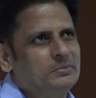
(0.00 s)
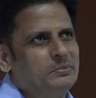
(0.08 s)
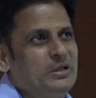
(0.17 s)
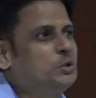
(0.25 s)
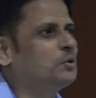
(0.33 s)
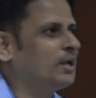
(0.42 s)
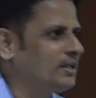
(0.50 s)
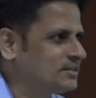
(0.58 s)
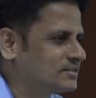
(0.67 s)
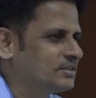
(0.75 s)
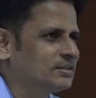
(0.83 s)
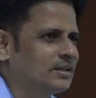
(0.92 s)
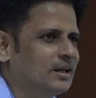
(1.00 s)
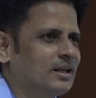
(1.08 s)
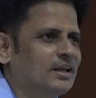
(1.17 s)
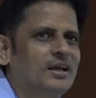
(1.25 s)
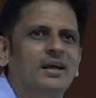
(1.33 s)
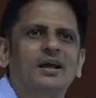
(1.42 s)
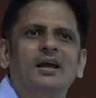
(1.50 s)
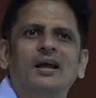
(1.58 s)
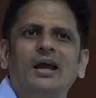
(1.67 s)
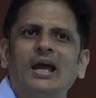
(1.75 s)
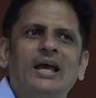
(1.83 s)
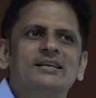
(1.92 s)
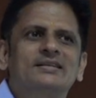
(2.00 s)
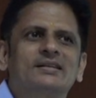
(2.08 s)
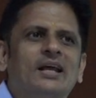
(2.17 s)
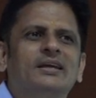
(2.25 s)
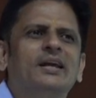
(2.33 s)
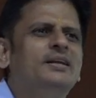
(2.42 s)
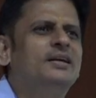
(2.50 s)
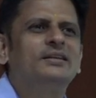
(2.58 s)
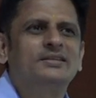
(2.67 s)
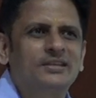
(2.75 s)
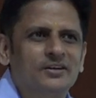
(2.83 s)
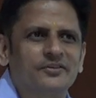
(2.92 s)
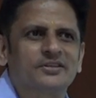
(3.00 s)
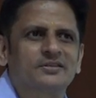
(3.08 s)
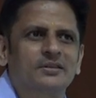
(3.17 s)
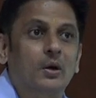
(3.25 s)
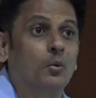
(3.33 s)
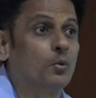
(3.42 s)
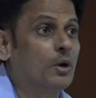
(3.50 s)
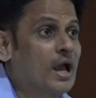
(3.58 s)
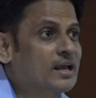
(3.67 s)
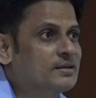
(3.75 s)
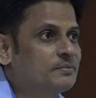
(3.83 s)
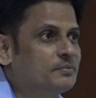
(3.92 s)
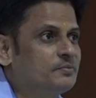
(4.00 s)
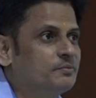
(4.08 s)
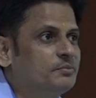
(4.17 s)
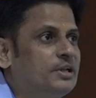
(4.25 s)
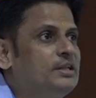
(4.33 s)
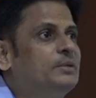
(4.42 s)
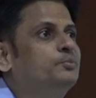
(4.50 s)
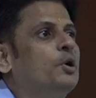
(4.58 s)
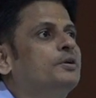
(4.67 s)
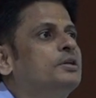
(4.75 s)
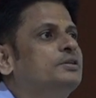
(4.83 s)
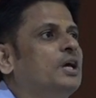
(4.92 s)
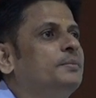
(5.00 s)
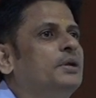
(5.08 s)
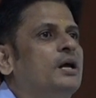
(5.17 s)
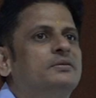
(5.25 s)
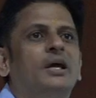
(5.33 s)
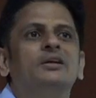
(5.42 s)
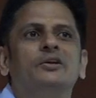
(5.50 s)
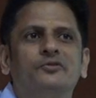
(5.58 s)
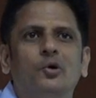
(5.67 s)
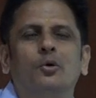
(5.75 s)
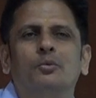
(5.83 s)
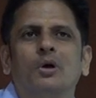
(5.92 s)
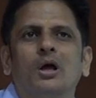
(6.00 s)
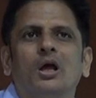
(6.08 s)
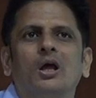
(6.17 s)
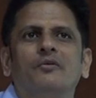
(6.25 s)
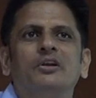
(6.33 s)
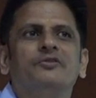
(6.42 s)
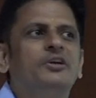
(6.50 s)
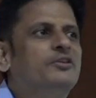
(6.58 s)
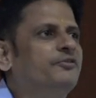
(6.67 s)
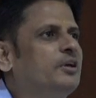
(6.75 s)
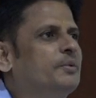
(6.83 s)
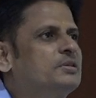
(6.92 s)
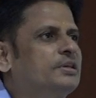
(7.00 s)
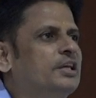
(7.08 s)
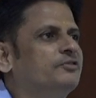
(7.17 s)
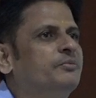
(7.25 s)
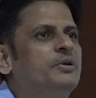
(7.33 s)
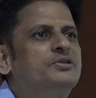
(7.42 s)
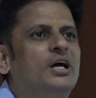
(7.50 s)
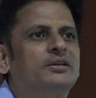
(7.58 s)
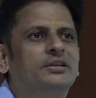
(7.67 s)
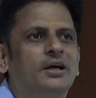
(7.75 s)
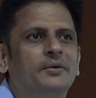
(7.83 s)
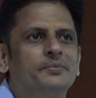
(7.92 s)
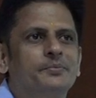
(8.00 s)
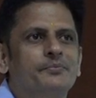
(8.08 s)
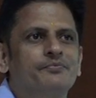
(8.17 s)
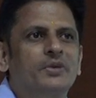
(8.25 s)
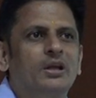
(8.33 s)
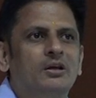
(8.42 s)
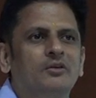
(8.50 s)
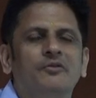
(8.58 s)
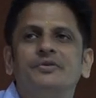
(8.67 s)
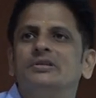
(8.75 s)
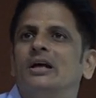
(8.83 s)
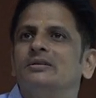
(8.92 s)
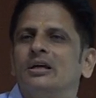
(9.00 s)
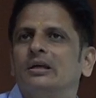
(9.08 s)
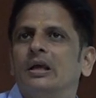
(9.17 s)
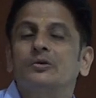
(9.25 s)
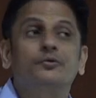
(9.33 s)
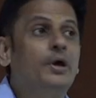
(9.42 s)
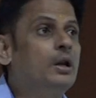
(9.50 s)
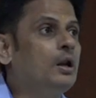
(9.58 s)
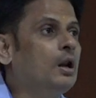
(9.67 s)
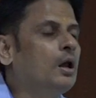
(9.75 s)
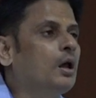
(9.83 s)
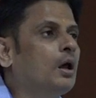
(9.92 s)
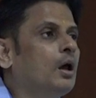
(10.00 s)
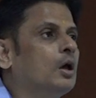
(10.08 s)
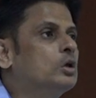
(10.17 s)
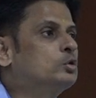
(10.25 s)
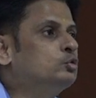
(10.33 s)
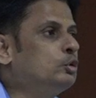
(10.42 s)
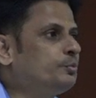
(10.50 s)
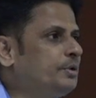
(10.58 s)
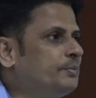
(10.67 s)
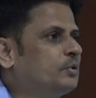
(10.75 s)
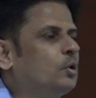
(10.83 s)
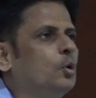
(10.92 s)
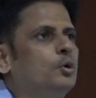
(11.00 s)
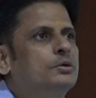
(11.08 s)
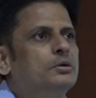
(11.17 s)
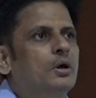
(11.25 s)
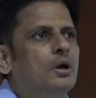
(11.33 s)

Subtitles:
equalized as like any other service. Till the point in time in 1994, when a very famous case, V.P. Shanta case, when Supreme Court